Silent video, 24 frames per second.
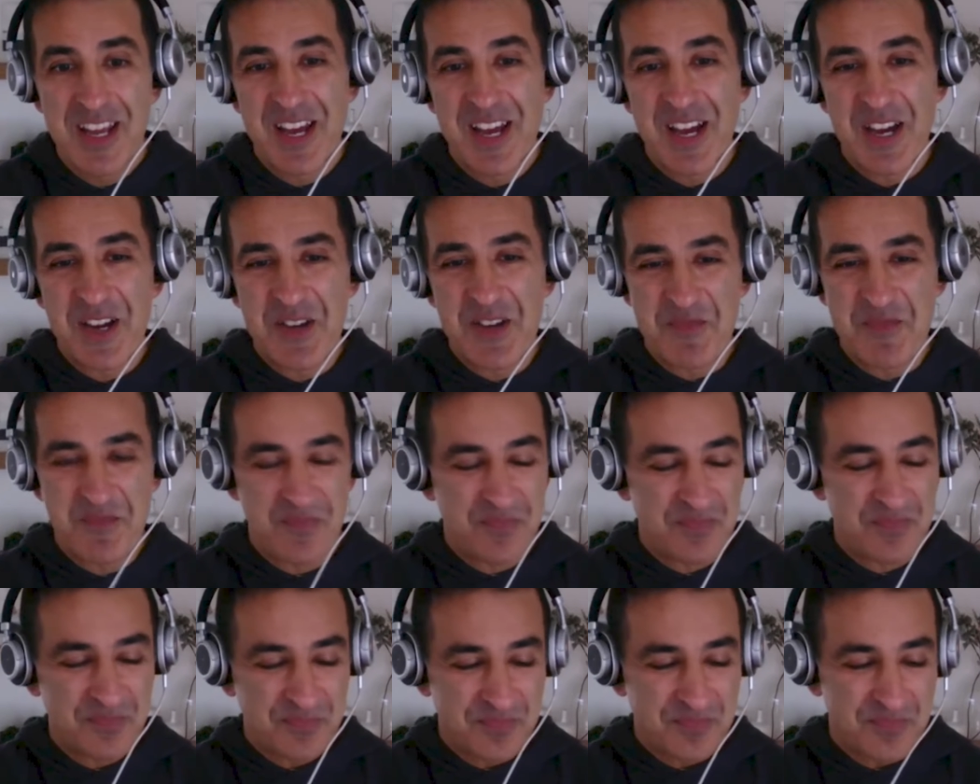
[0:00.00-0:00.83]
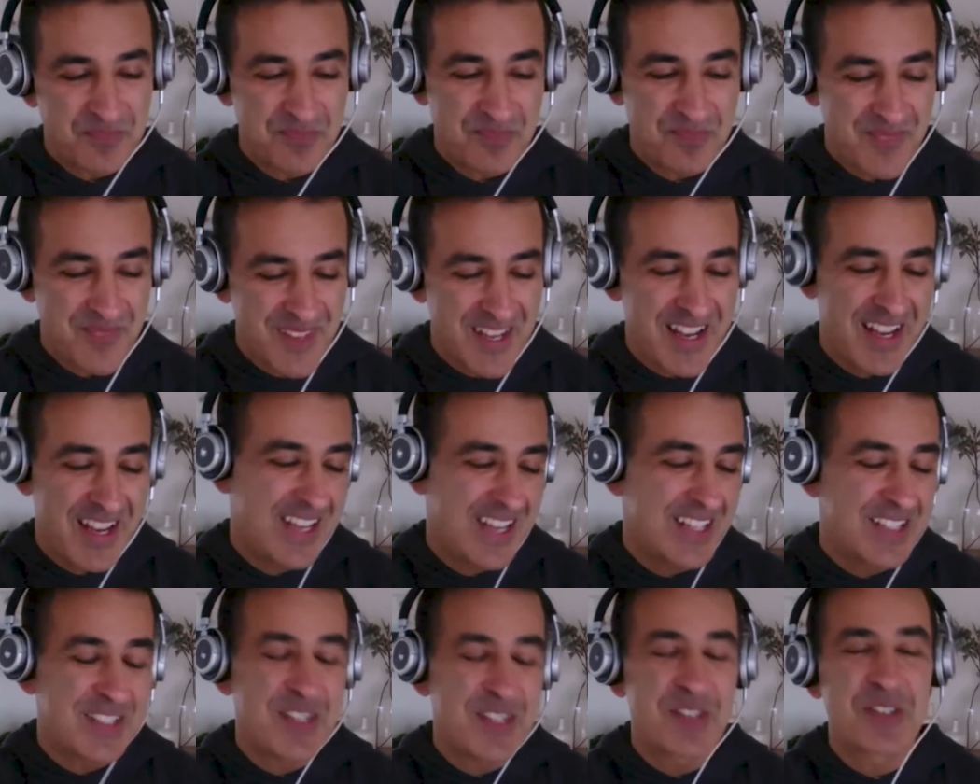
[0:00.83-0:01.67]
And
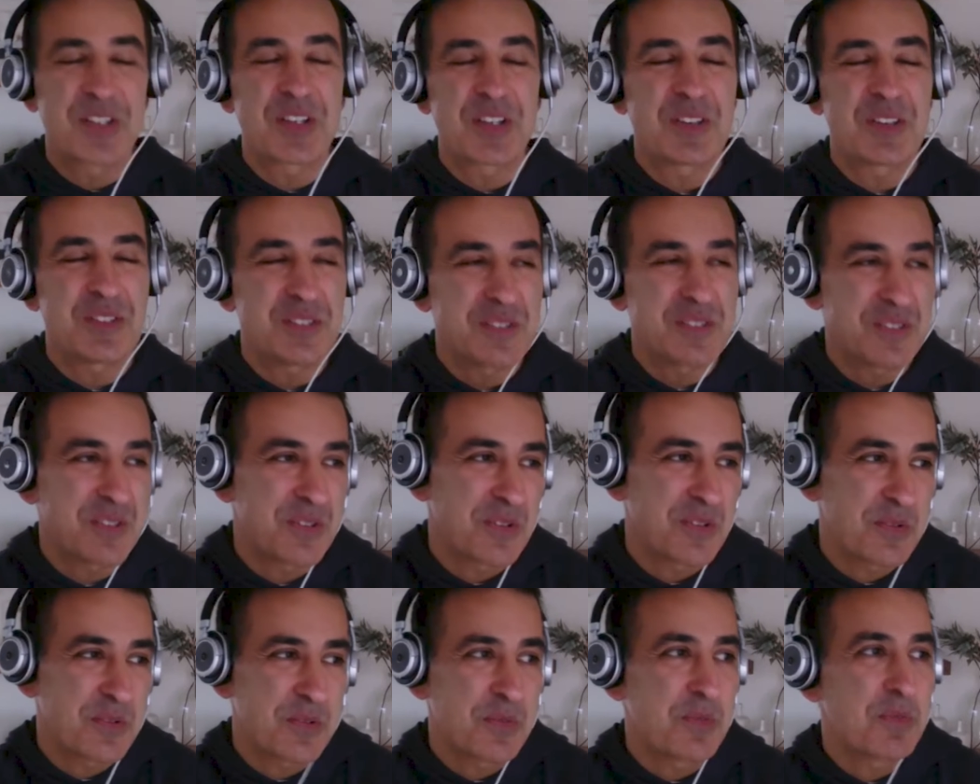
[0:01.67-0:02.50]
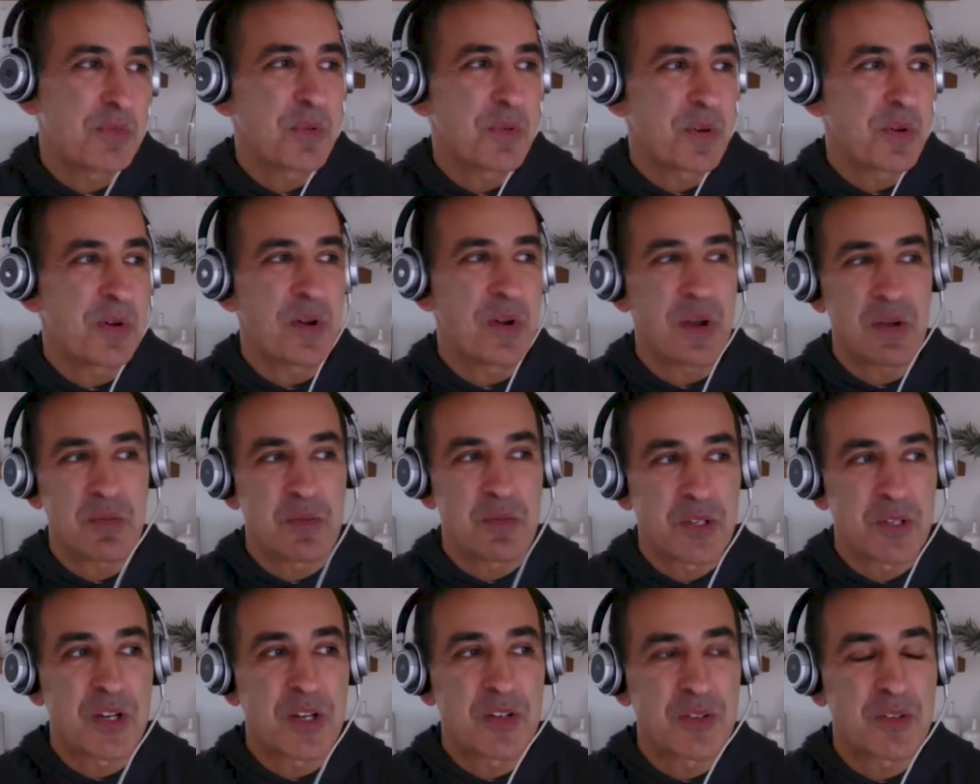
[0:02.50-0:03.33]
so I
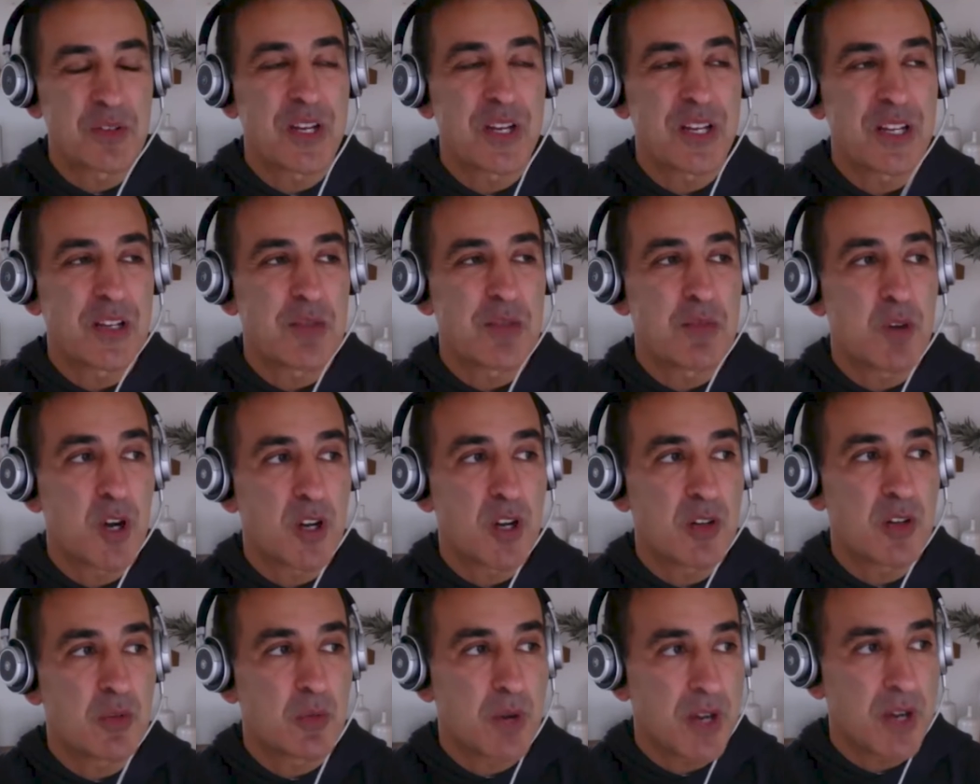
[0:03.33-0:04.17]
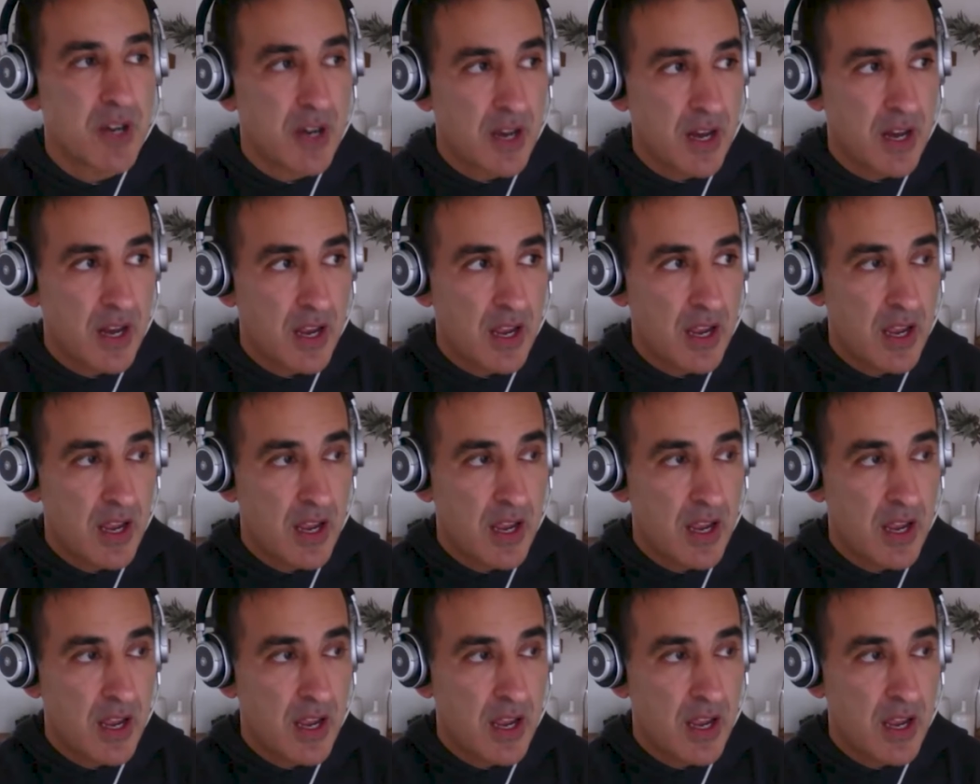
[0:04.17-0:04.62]
worked on creating a model where